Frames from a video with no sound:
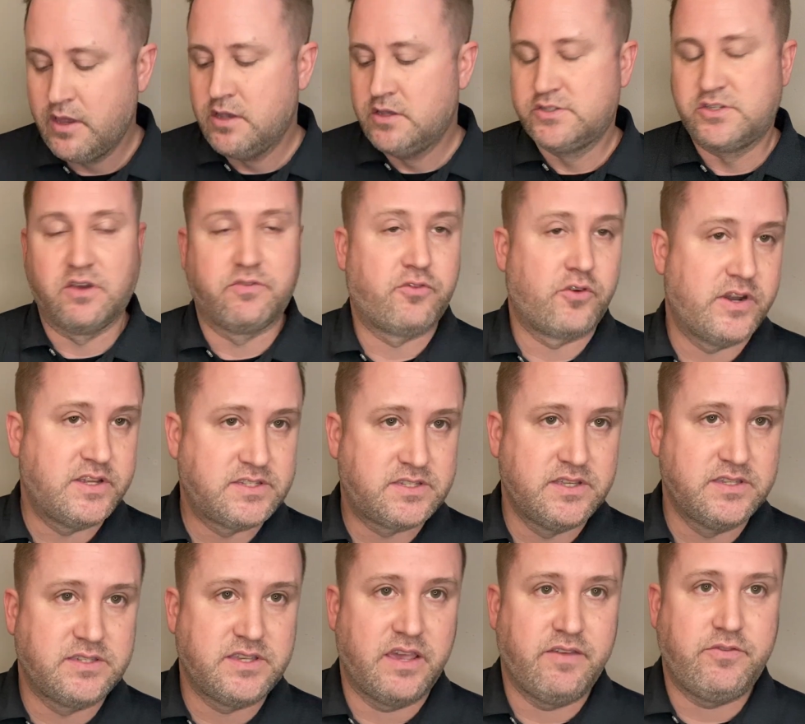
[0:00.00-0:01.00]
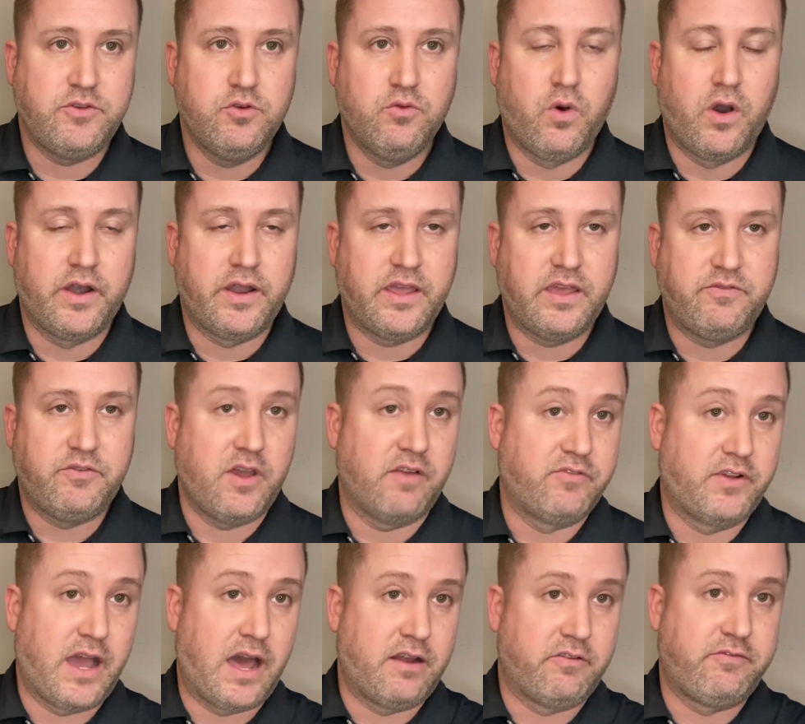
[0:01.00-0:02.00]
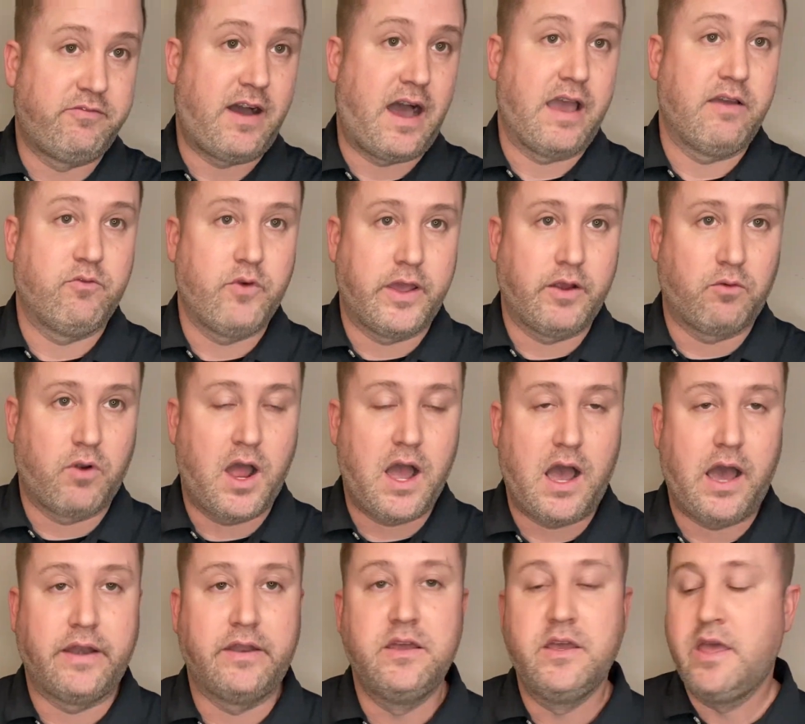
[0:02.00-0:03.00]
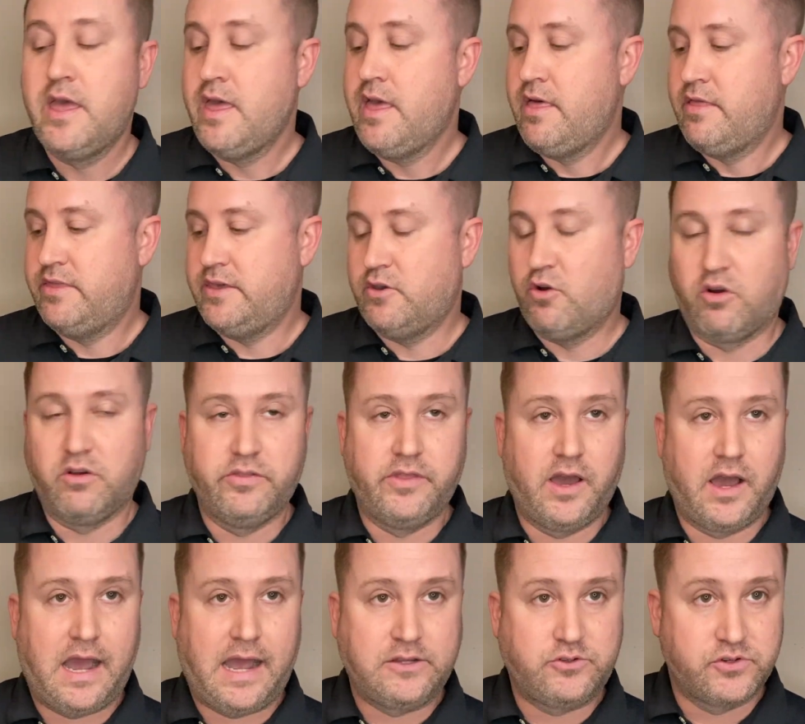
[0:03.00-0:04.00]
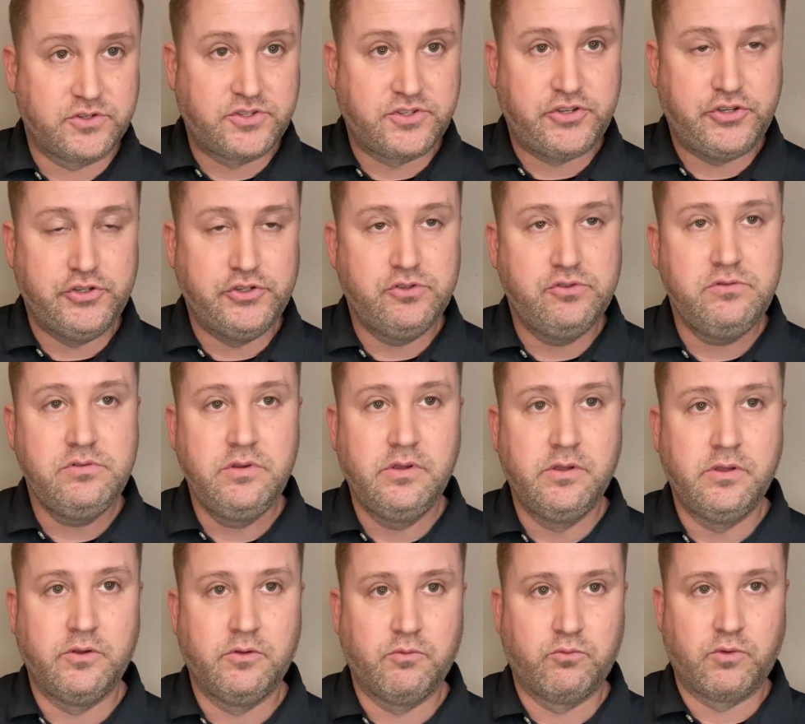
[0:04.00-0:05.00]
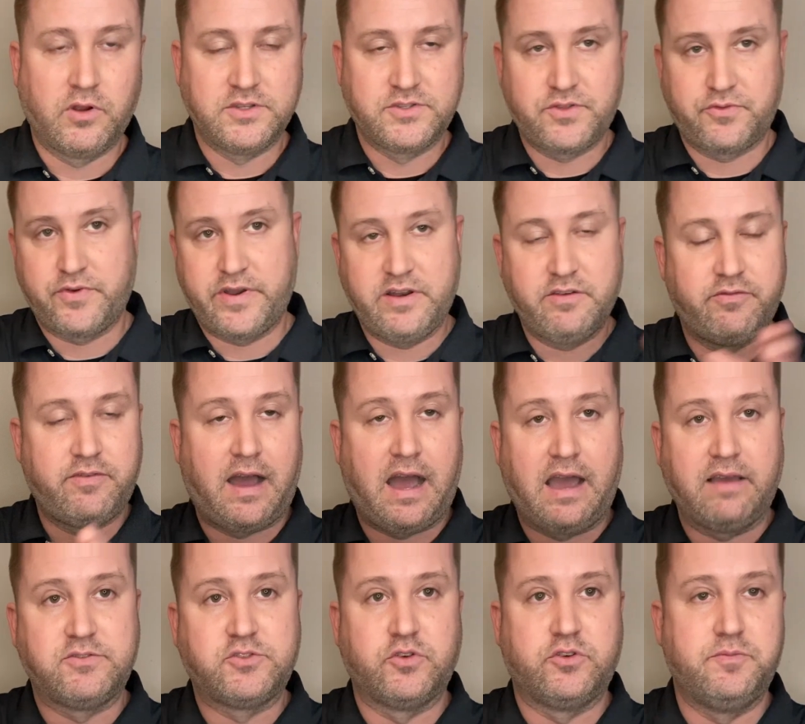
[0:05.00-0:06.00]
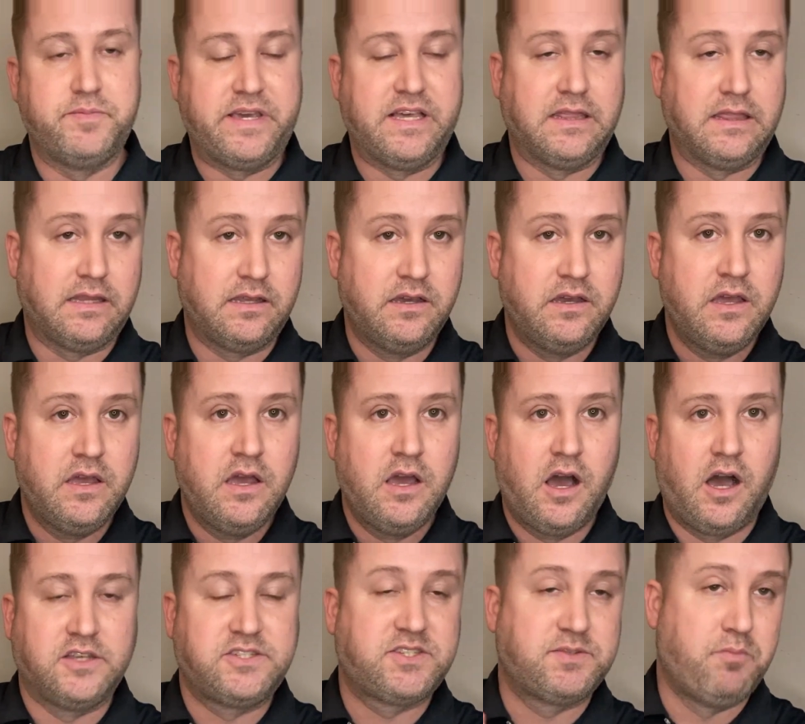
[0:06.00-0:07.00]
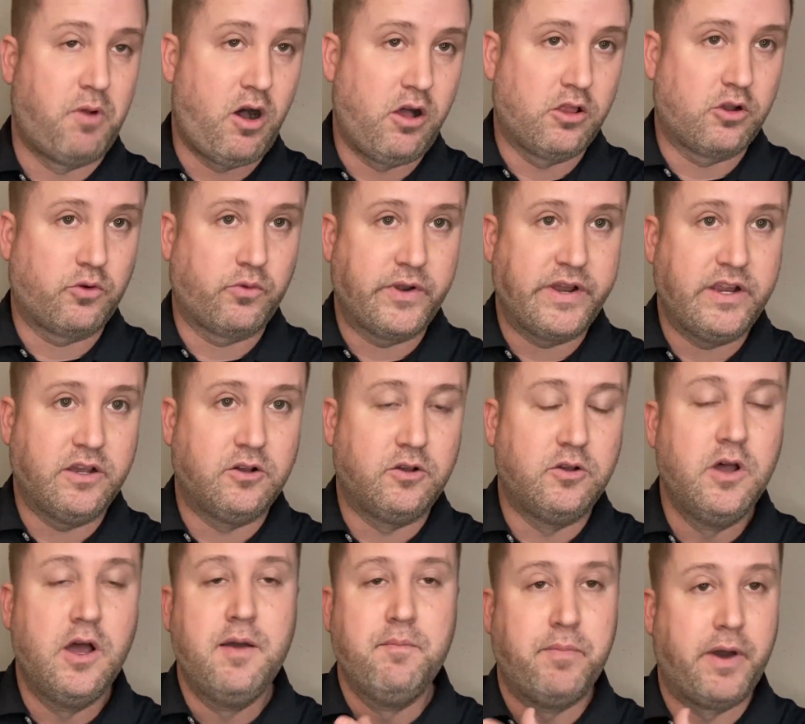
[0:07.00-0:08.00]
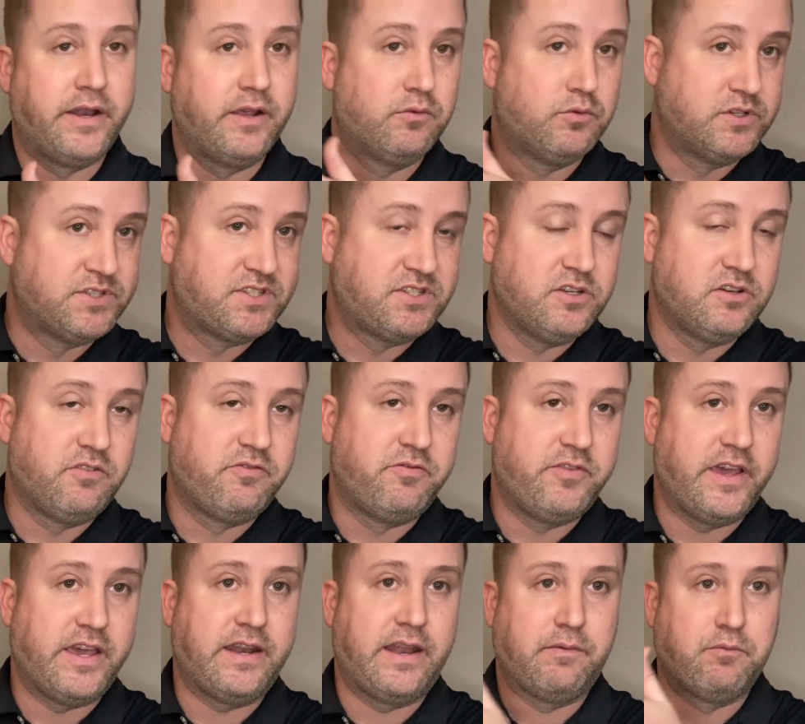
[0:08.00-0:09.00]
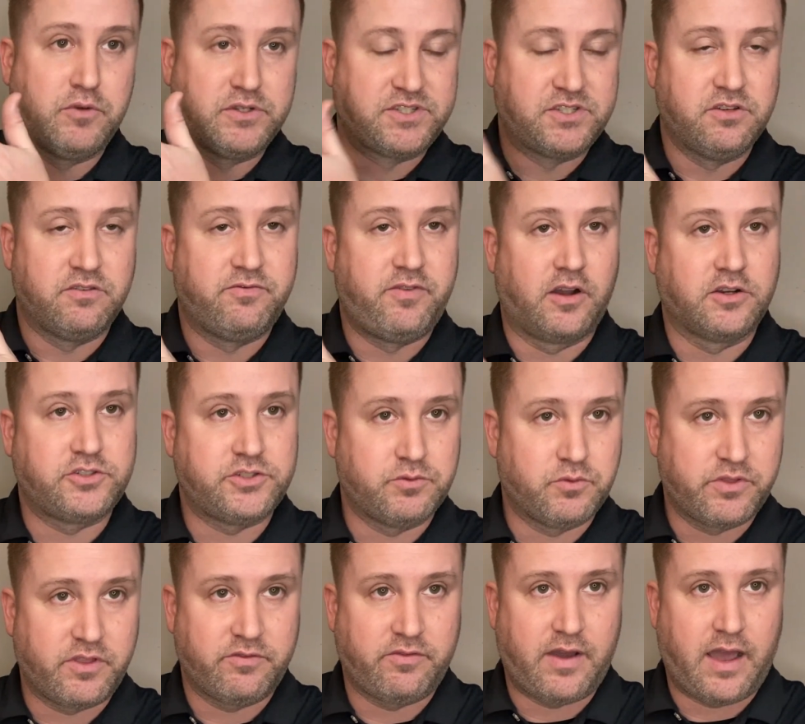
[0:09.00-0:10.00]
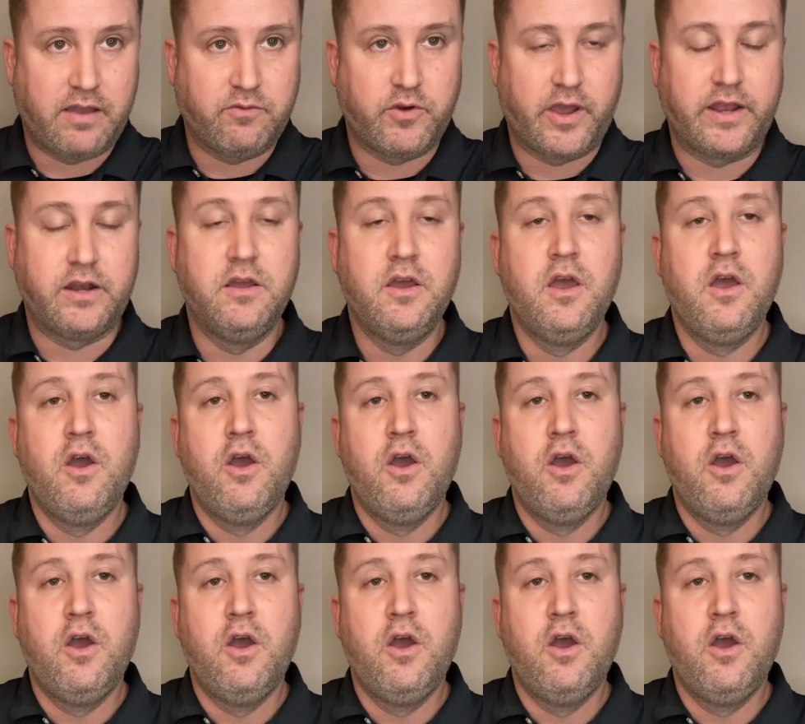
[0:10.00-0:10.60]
So for instance, if you have got a 5-weight rod, the Hydros 2 runs 3 to 5. So it'll be a smaller reel, but it will still fit and will still function with a 5-weight.